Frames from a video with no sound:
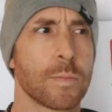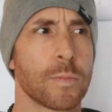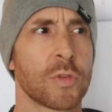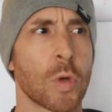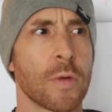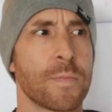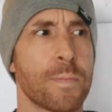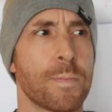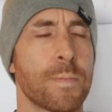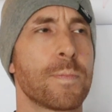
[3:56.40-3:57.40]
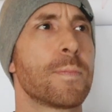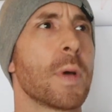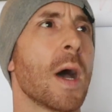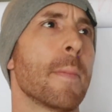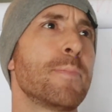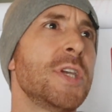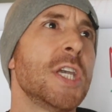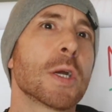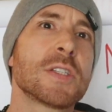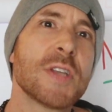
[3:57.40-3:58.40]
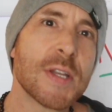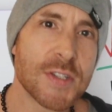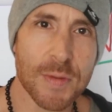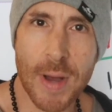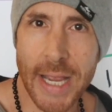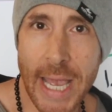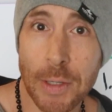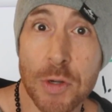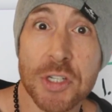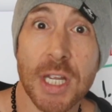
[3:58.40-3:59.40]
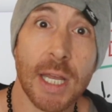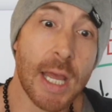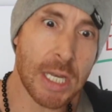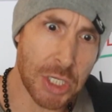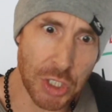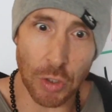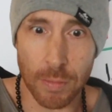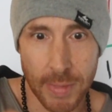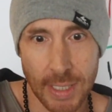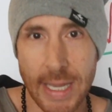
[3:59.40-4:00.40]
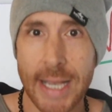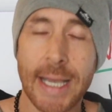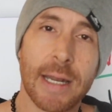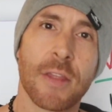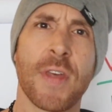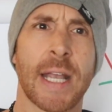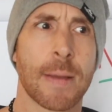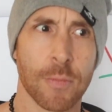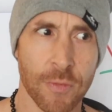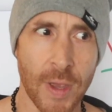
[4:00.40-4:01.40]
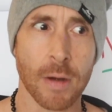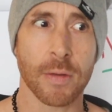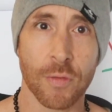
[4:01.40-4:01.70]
sort of pierce into my energy and heal me and that kind of thing. I'm very,